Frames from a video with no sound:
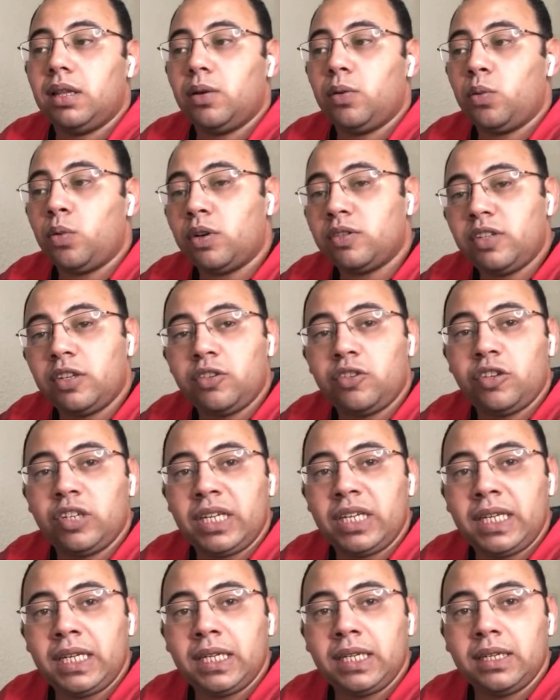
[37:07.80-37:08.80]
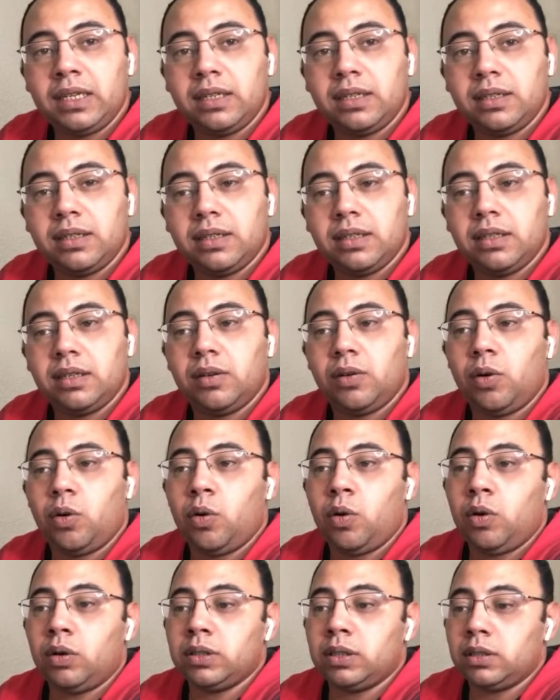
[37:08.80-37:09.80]
WoxNG
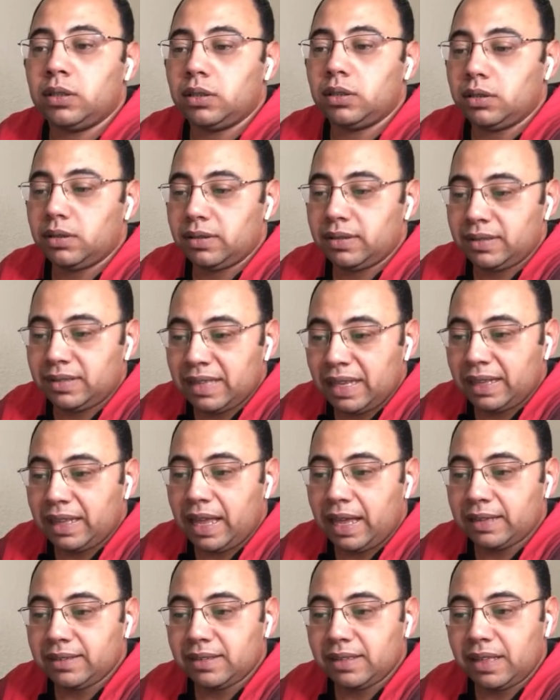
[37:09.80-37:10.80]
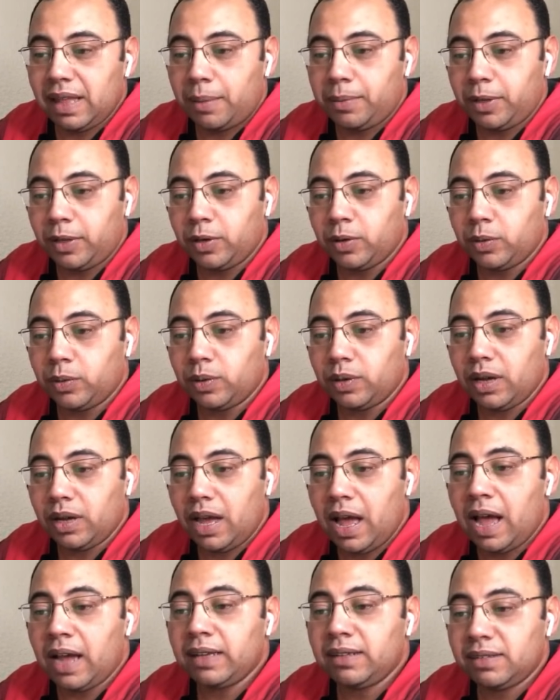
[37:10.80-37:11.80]
or ZXW.
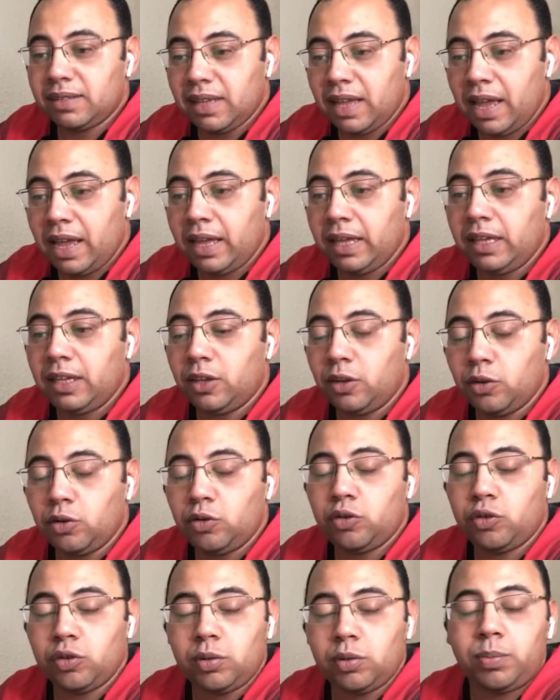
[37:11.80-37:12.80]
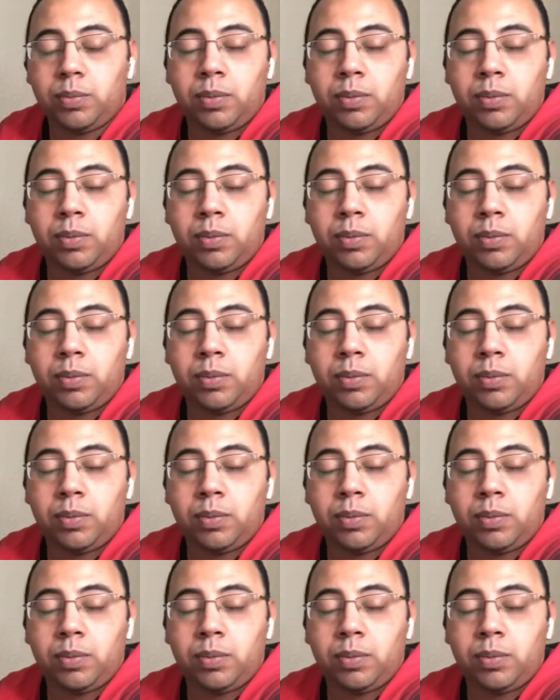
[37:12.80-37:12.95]
I say you should